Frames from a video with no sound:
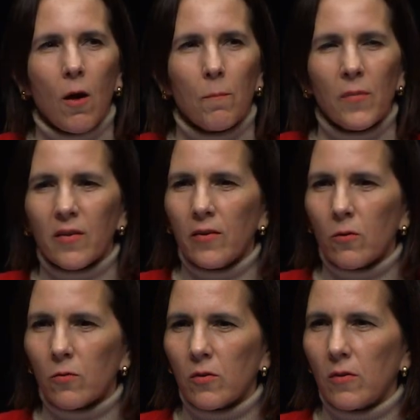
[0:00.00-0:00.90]

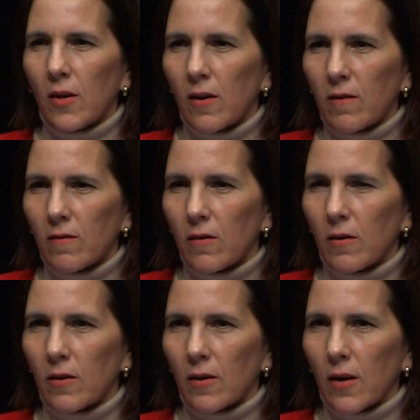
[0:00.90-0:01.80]
Mexico takes
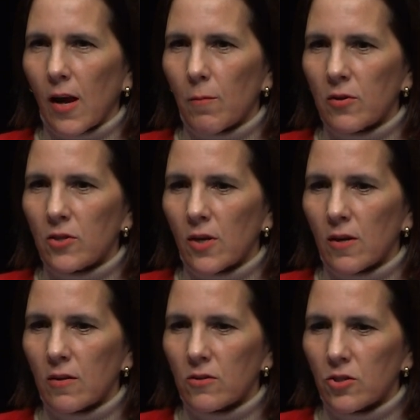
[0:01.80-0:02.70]
climate
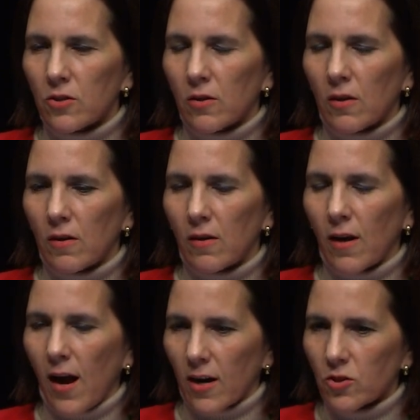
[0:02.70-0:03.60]
change
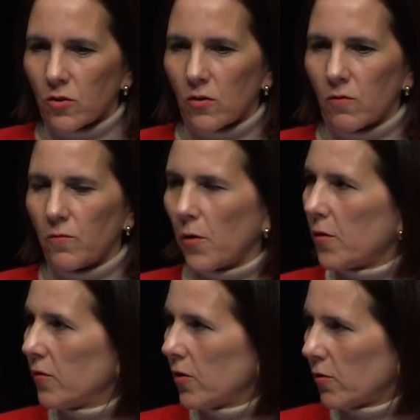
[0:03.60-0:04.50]
action
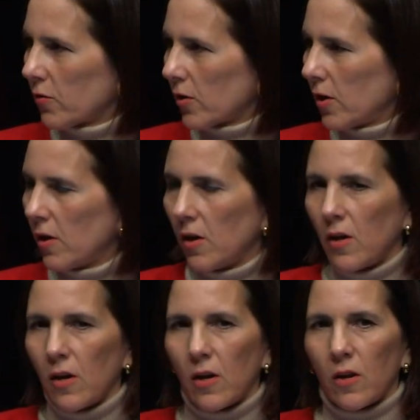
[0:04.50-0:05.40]
very seriously,
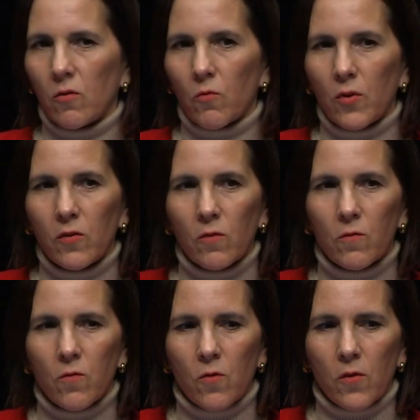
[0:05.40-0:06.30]
and the reason
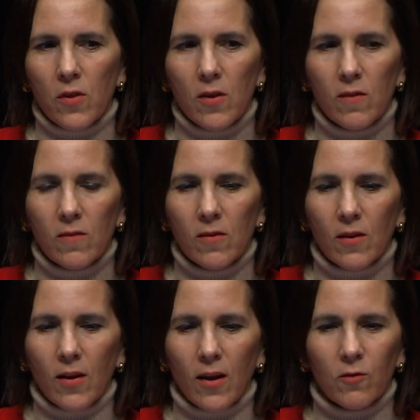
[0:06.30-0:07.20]
for this
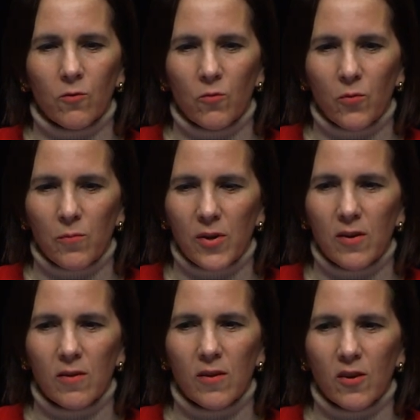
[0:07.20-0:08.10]
has to do with
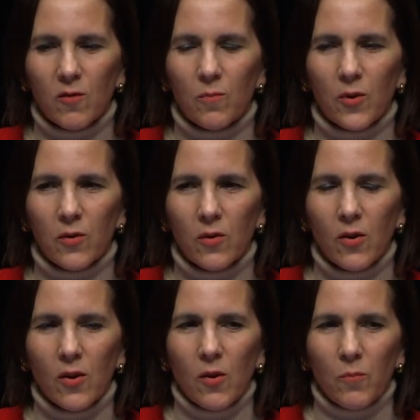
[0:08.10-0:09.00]
many things, but
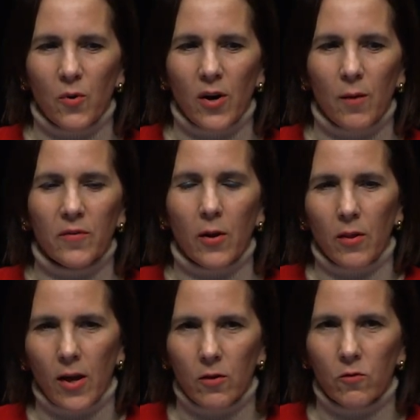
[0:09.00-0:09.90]
perhaps I
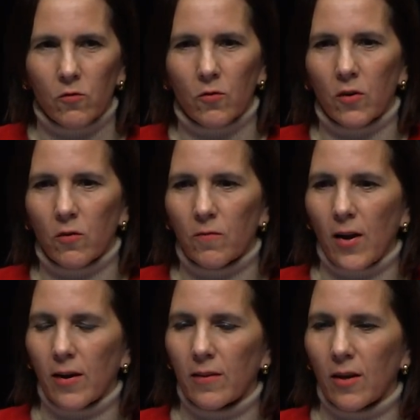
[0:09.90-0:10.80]
like to stress the
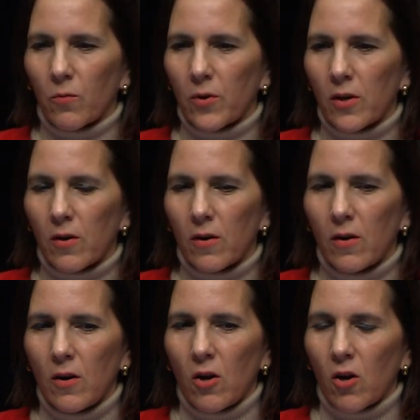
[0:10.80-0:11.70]
fact that we are
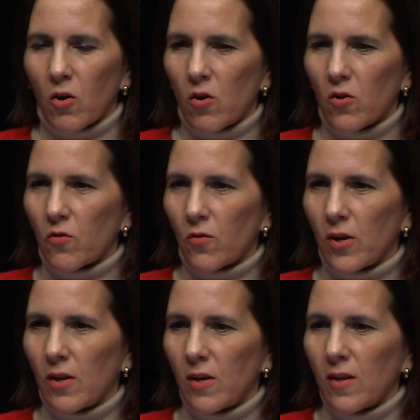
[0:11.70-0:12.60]
a
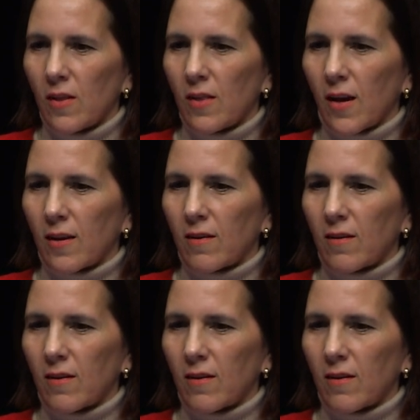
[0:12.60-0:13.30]
country that